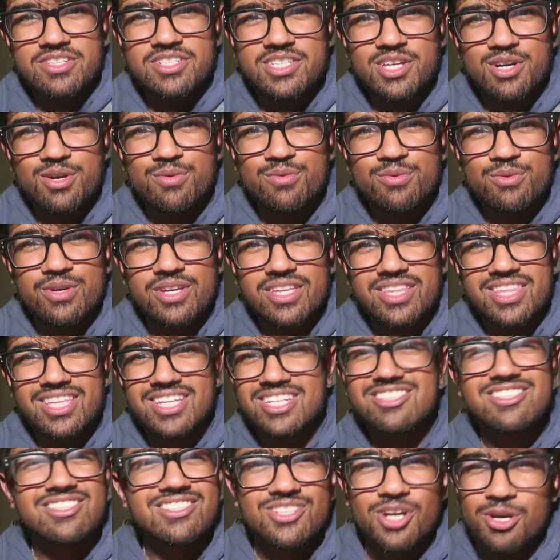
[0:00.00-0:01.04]
yourself with.
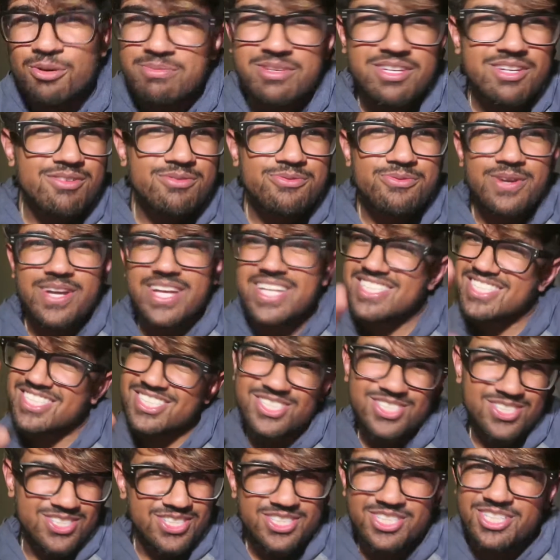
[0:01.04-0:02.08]
Show me your friends. I'll
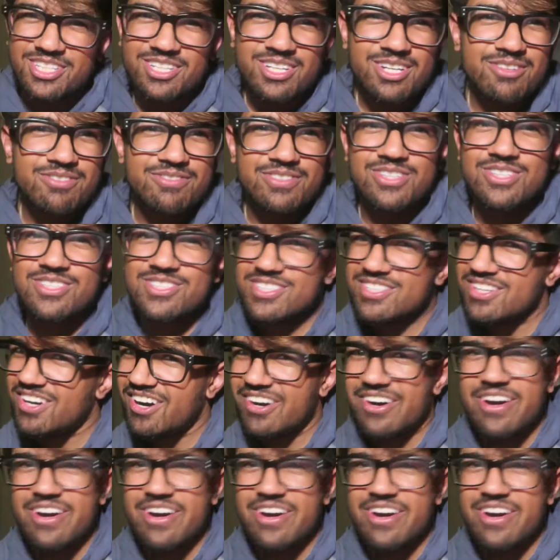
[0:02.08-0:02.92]
show you your future.